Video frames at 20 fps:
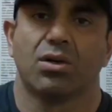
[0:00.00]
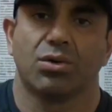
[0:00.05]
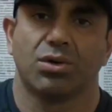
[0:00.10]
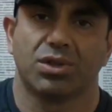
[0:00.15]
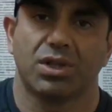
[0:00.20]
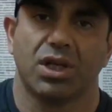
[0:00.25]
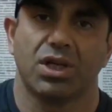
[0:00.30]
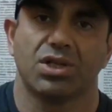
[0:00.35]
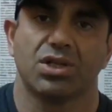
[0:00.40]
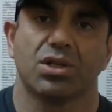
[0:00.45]

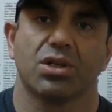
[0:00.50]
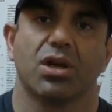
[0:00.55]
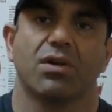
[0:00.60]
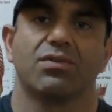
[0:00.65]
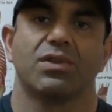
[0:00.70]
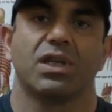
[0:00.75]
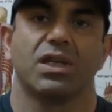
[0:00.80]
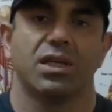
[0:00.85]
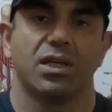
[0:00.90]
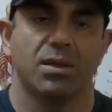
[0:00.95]
rotation
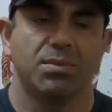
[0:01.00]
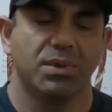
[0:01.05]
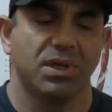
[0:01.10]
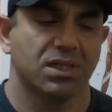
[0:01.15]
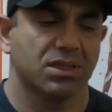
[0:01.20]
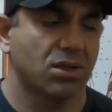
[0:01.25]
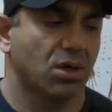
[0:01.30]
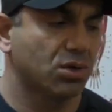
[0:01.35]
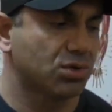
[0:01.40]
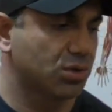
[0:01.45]
of the hip
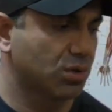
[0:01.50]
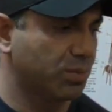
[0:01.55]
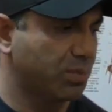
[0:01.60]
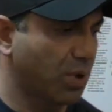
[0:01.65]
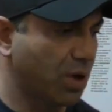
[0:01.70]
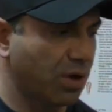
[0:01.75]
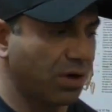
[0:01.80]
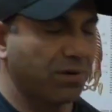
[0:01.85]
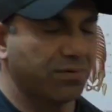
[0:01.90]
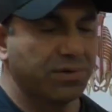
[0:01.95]
is also
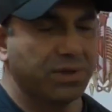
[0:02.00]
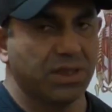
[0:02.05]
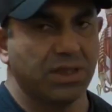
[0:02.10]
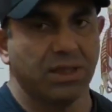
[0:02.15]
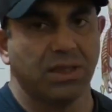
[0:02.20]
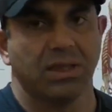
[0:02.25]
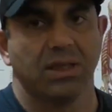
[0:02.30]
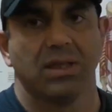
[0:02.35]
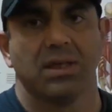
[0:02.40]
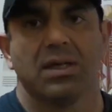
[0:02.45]
part of
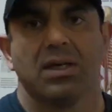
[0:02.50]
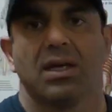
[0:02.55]
the